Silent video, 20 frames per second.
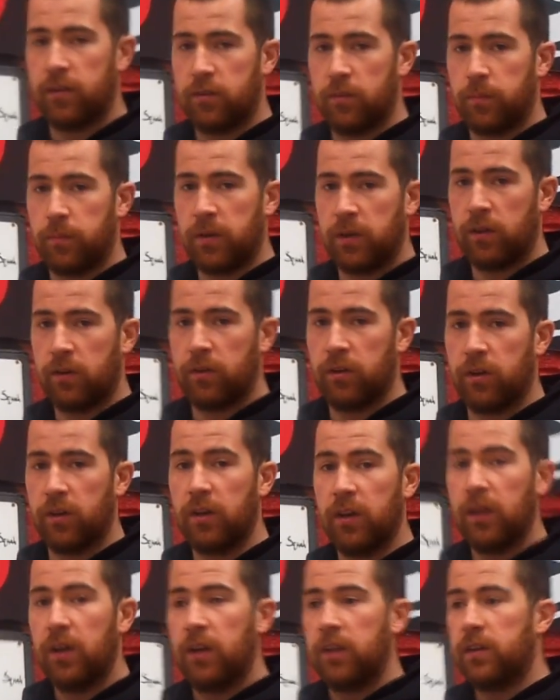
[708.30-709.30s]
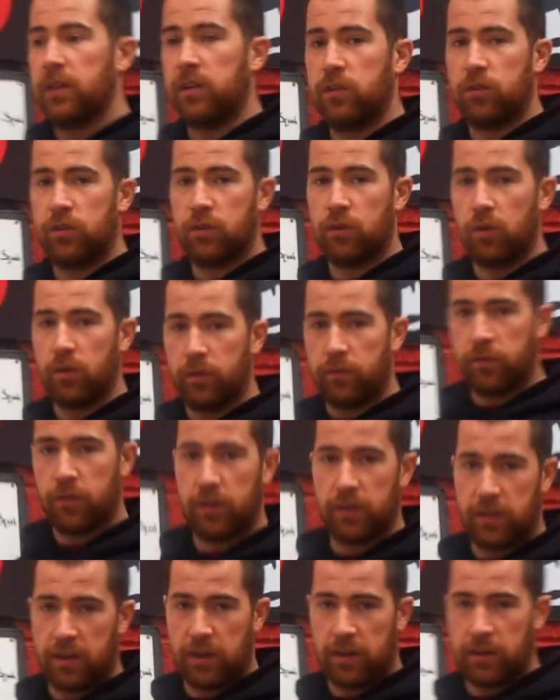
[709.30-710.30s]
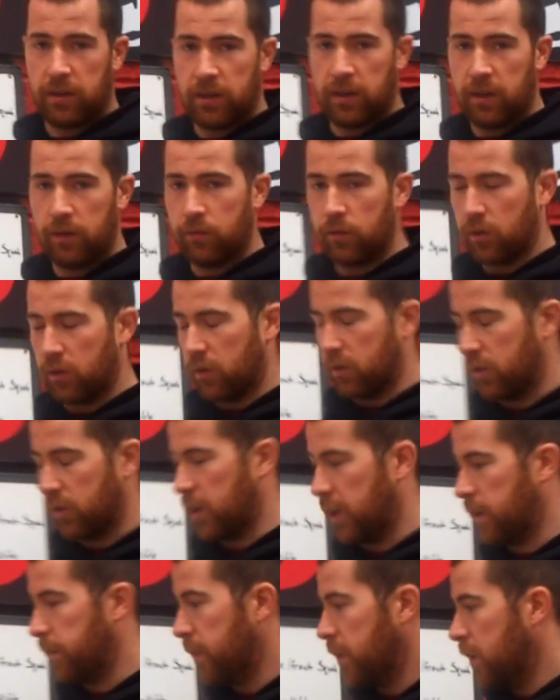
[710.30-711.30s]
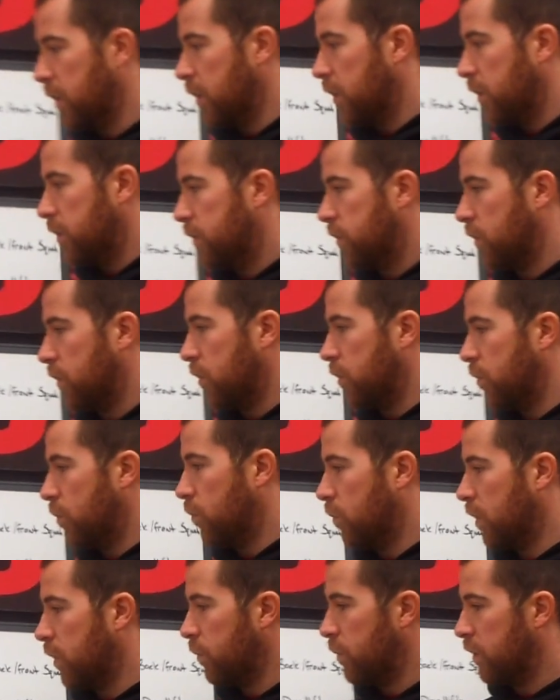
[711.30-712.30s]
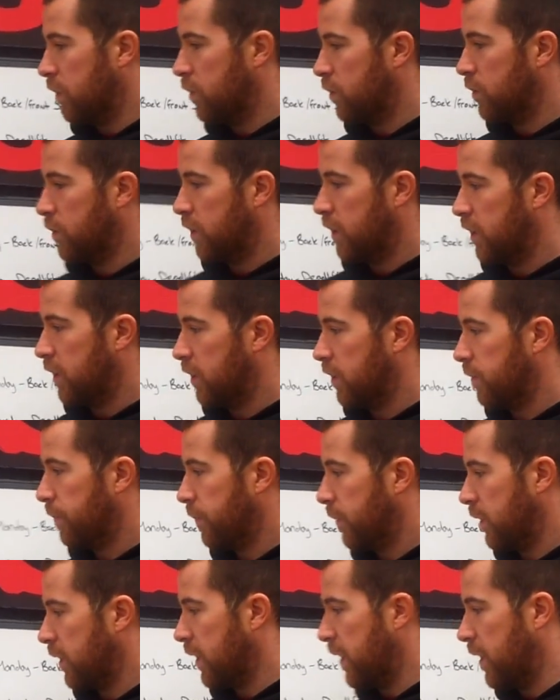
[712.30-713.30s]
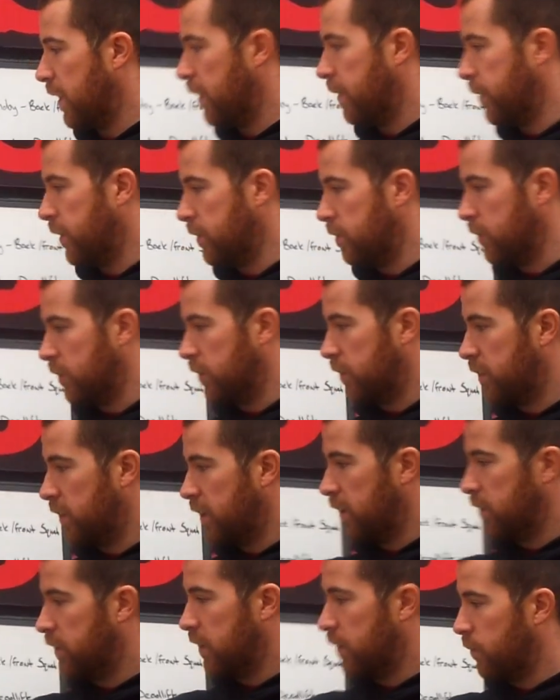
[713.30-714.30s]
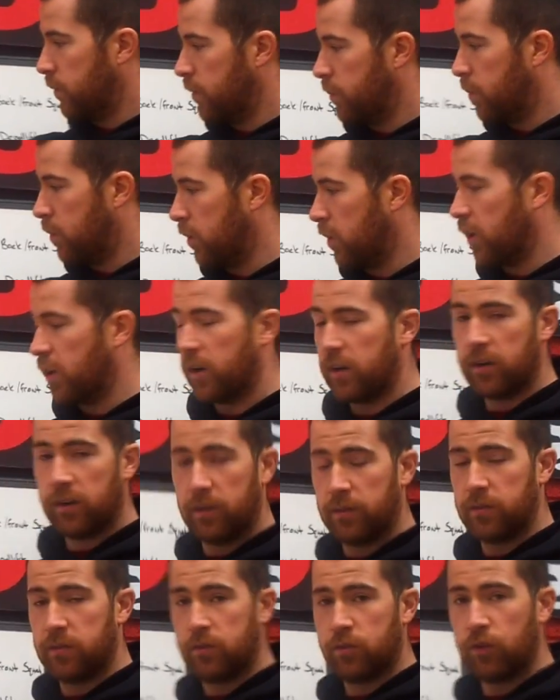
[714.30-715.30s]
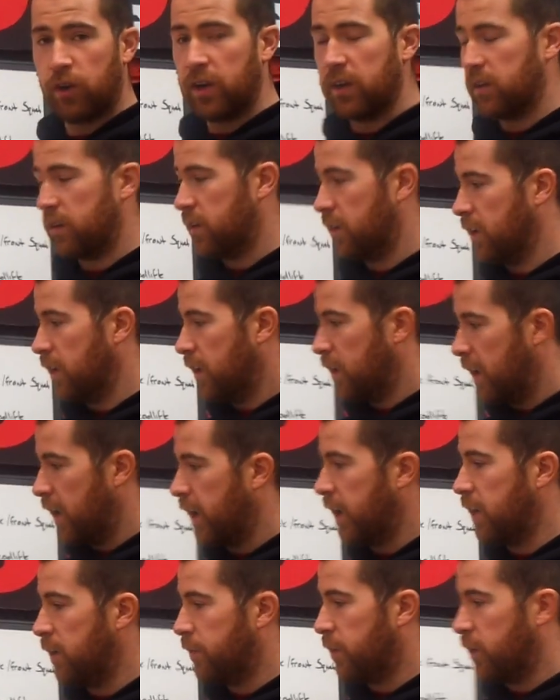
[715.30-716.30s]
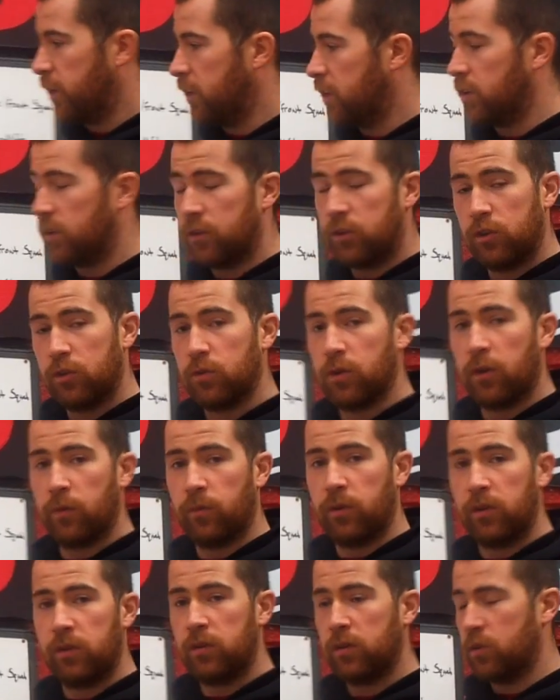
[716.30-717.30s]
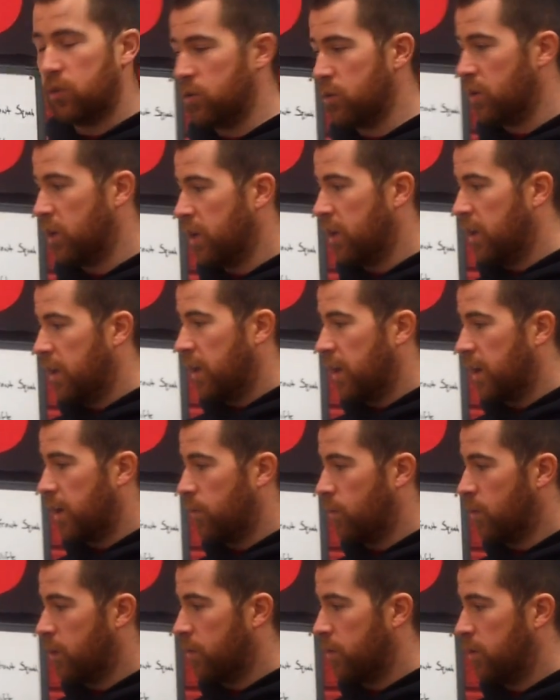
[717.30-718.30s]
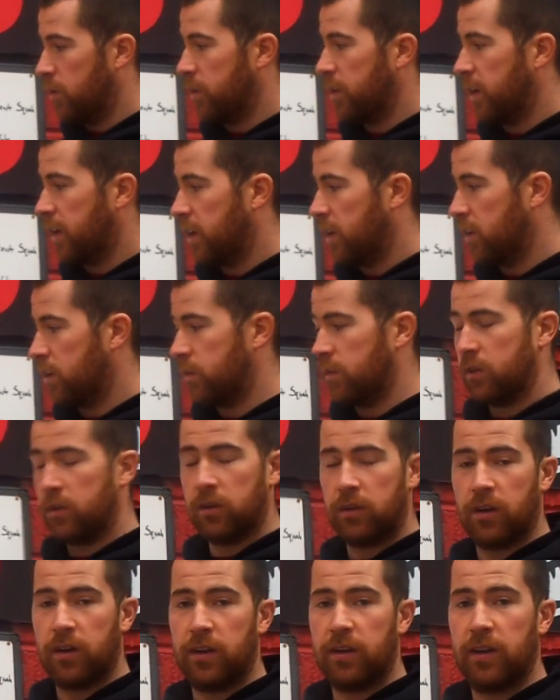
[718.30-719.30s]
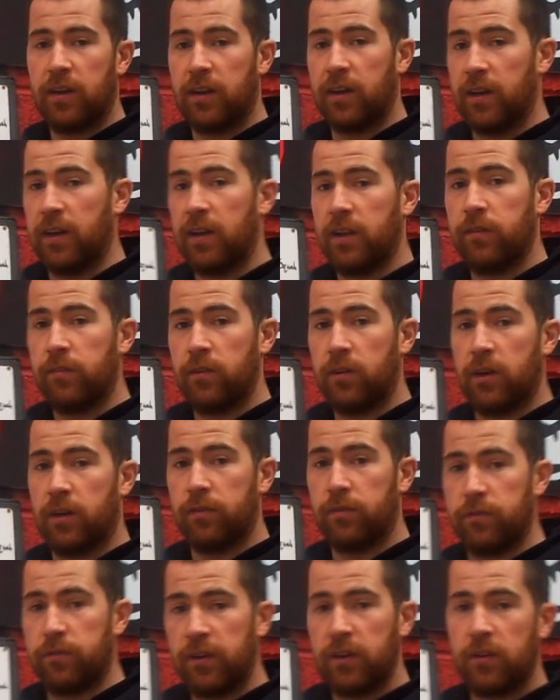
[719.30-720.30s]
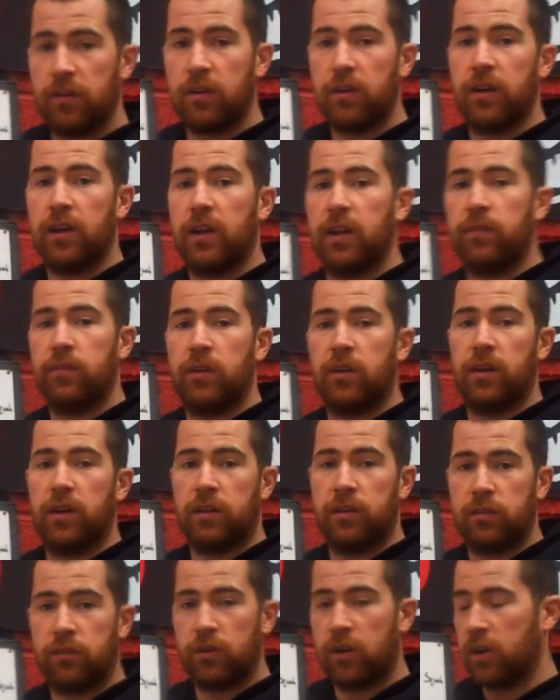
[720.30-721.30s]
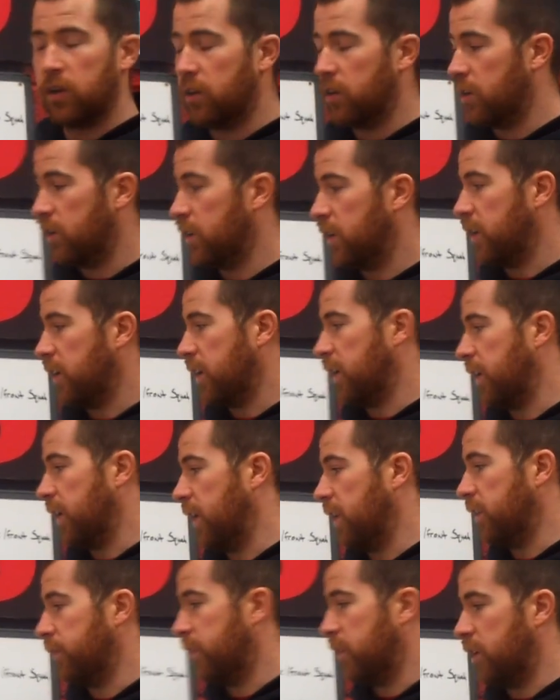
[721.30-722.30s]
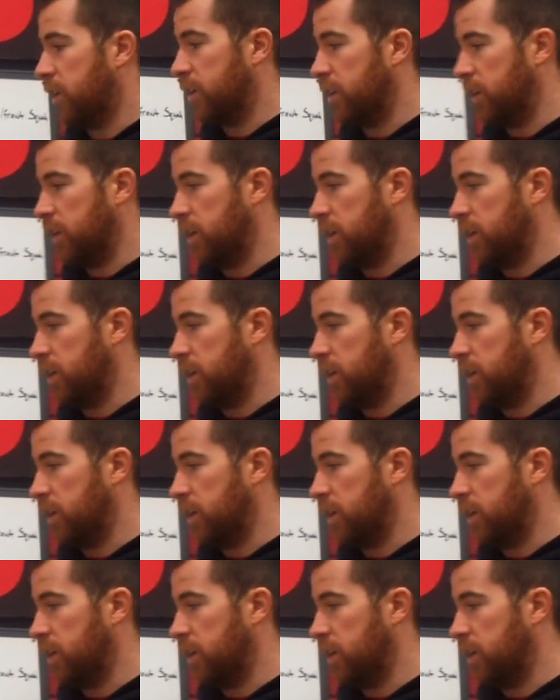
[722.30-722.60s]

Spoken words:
superior than just going for a 10K run, okay? So what we do here, as you can see, is that we prioritize strength. Anybody can do what we do, and what will you get out of it? You're going to get a hell of a lot fitter, a hell of a lot stronger, and a hell of a lot